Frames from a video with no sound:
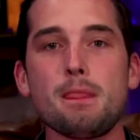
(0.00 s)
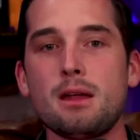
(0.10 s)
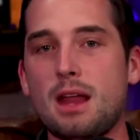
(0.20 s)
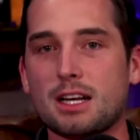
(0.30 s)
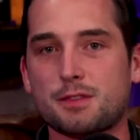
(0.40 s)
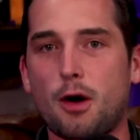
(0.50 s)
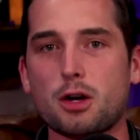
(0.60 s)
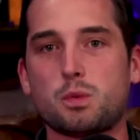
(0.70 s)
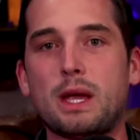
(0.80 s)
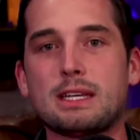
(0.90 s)
Now, as far
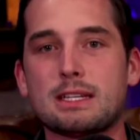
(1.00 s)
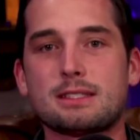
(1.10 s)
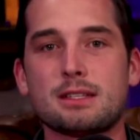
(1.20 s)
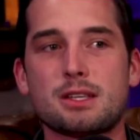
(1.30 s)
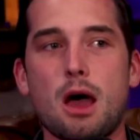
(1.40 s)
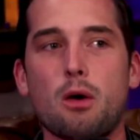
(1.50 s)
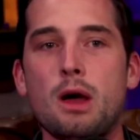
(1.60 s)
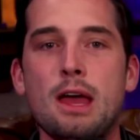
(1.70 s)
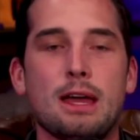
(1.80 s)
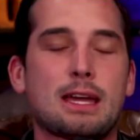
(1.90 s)
as weaknesses
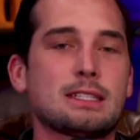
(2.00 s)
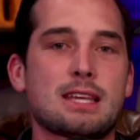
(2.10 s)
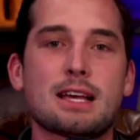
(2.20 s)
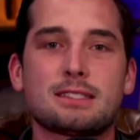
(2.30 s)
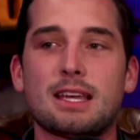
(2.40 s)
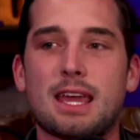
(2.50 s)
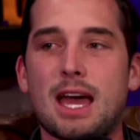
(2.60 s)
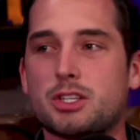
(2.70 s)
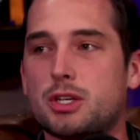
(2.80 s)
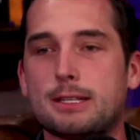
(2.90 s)
go, contested
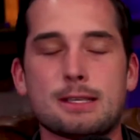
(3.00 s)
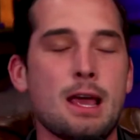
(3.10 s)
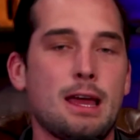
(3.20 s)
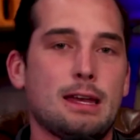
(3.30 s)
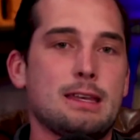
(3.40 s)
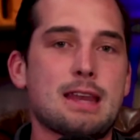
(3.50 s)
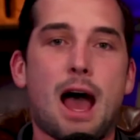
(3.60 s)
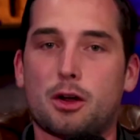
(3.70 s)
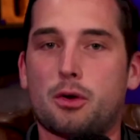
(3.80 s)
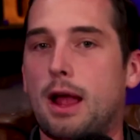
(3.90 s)
catches,
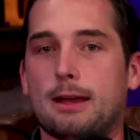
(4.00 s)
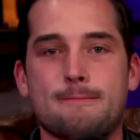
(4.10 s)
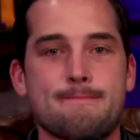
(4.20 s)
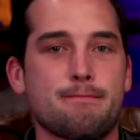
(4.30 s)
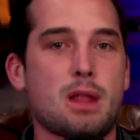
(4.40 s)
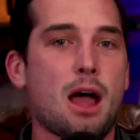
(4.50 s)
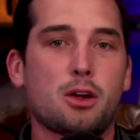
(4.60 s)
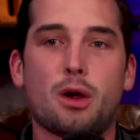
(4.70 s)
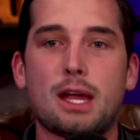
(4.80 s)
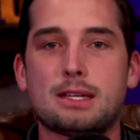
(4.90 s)
not great.
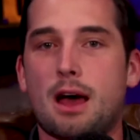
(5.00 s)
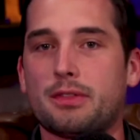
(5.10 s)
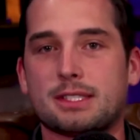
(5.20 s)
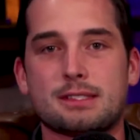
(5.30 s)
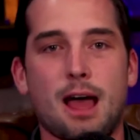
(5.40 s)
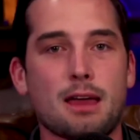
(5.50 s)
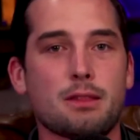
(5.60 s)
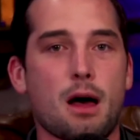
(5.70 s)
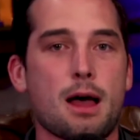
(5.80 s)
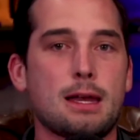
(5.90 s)
Not great down the
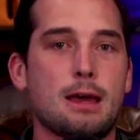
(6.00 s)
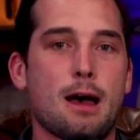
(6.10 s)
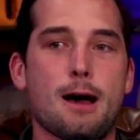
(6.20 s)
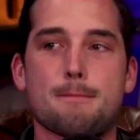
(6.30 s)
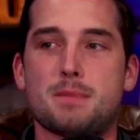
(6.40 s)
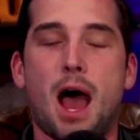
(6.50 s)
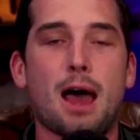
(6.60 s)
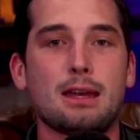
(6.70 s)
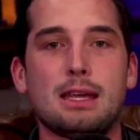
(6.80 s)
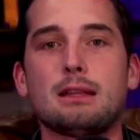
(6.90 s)
sideline,
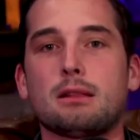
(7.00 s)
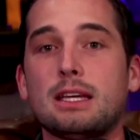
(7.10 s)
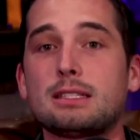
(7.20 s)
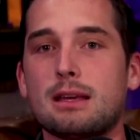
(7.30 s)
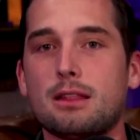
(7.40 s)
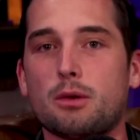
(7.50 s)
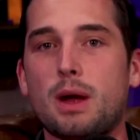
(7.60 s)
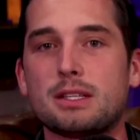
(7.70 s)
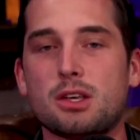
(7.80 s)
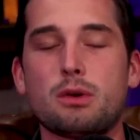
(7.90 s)
not elite in the
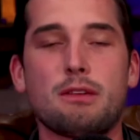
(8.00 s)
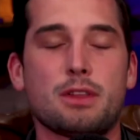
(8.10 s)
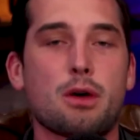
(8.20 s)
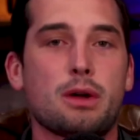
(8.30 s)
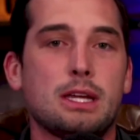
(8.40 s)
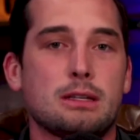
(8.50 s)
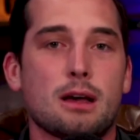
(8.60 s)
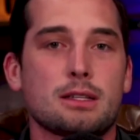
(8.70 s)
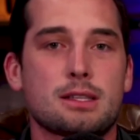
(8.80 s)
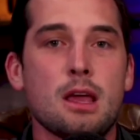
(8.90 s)
red zone, even though he
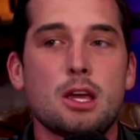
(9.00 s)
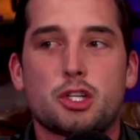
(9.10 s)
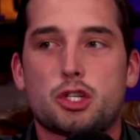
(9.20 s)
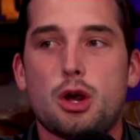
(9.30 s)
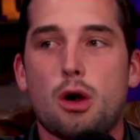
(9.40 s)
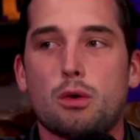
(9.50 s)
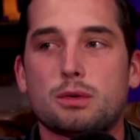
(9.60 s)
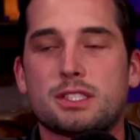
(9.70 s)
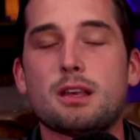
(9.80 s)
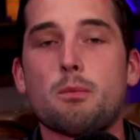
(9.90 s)
does show
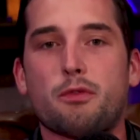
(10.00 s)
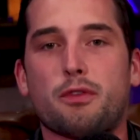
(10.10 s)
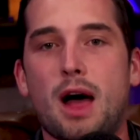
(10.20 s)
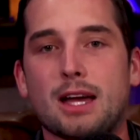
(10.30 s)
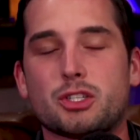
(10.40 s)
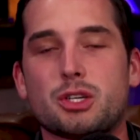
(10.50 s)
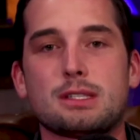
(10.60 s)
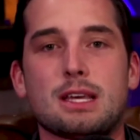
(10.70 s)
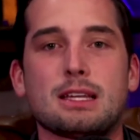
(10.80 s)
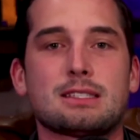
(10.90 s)
some
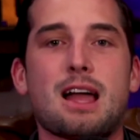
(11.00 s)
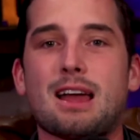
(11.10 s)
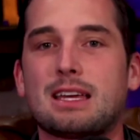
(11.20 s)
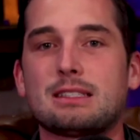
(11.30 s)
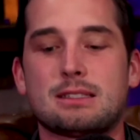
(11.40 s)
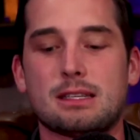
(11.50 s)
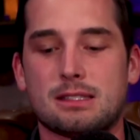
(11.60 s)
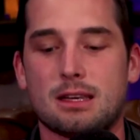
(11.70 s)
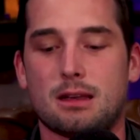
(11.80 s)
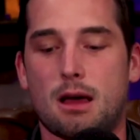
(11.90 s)
flashes. It's not
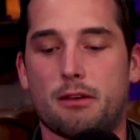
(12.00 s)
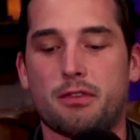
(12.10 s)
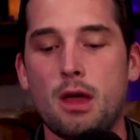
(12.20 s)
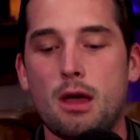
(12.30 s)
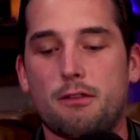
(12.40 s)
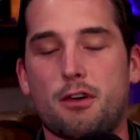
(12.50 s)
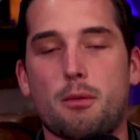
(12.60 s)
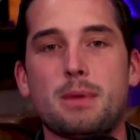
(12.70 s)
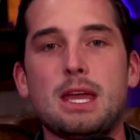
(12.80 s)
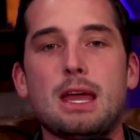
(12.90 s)
consistent enough for
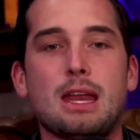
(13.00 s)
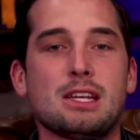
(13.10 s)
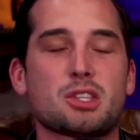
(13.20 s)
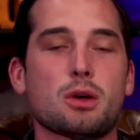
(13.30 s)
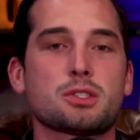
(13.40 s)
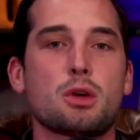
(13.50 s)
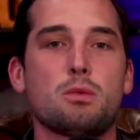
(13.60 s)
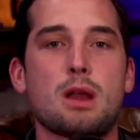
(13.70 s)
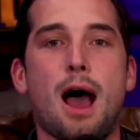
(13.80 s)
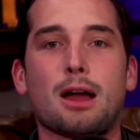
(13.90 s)
me, and he's also
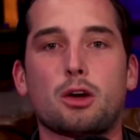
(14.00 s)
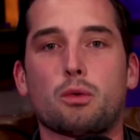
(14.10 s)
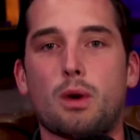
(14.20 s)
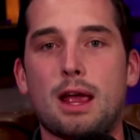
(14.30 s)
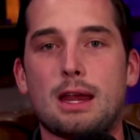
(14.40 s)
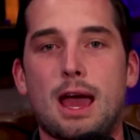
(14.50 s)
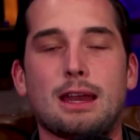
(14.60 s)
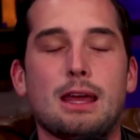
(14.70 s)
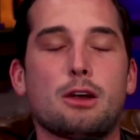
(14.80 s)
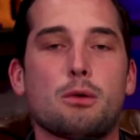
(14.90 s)
not great
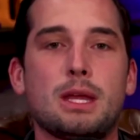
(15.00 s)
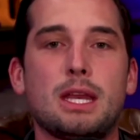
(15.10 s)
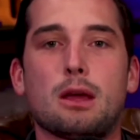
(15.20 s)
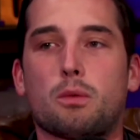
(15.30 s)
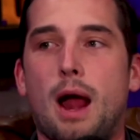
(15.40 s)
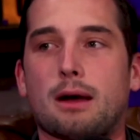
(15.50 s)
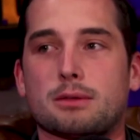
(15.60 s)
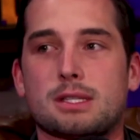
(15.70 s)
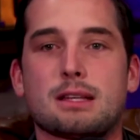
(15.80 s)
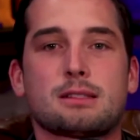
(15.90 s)
at intermediate
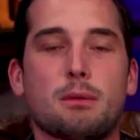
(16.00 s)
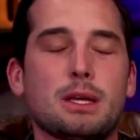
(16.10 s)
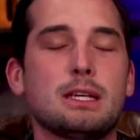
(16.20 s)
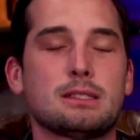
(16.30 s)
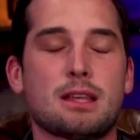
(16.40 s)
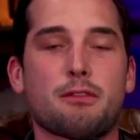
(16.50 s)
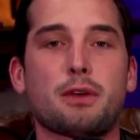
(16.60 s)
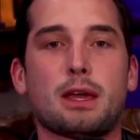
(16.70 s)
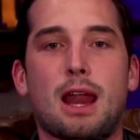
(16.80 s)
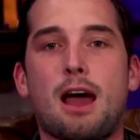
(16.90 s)
routes. That's something he's
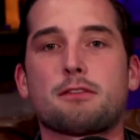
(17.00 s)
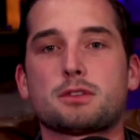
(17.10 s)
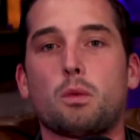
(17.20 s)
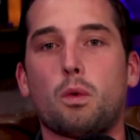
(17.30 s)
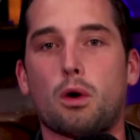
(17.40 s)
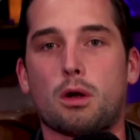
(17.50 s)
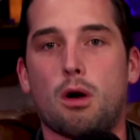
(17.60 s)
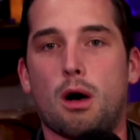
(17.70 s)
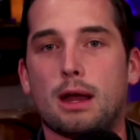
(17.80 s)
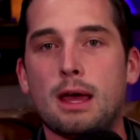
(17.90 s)
definitely going to have to work
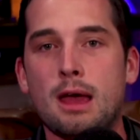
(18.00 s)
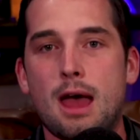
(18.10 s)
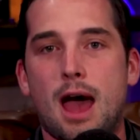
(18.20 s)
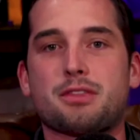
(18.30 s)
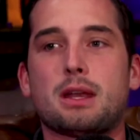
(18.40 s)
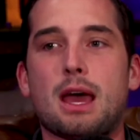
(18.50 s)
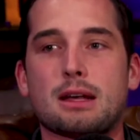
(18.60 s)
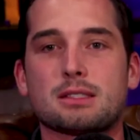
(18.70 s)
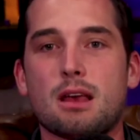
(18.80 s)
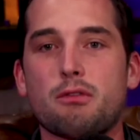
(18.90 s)
on at the
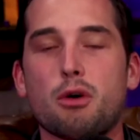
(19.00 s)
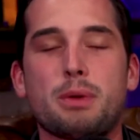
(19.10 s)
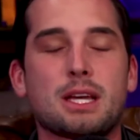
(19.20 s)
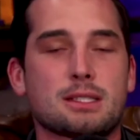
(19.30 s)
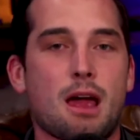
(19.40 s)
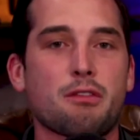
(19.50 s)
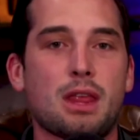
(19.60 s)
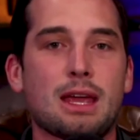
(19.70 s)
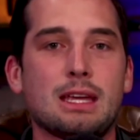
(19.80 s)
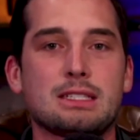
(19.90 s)
next level because
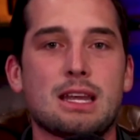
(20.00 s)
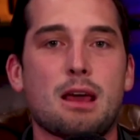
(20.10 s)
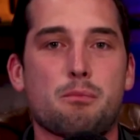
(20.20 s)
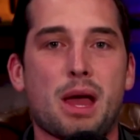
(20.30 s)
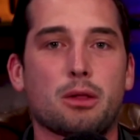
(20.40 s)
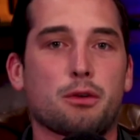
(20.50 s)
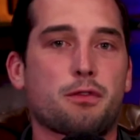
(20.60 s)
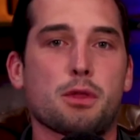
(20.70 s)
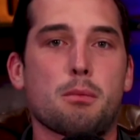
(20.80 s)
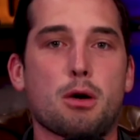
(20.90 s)
everything he did at Baylor
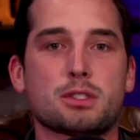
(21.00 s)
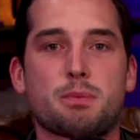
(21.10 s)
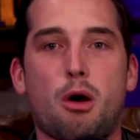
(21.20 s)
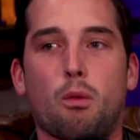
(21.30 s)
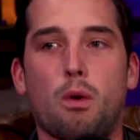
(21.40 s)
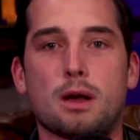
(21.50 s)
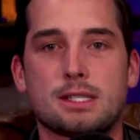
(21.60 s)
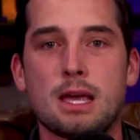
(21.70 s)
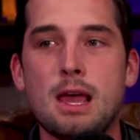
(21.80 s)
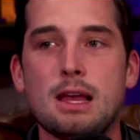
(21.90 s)
for the most part
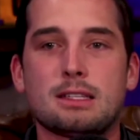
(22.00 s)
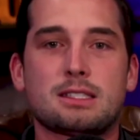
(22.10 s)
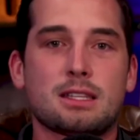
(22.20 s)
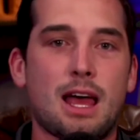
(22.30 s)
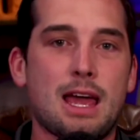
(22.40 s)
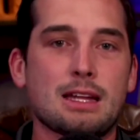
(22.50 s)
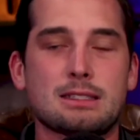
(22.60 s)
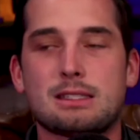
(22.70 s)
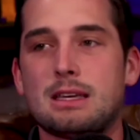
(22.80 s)
was slants,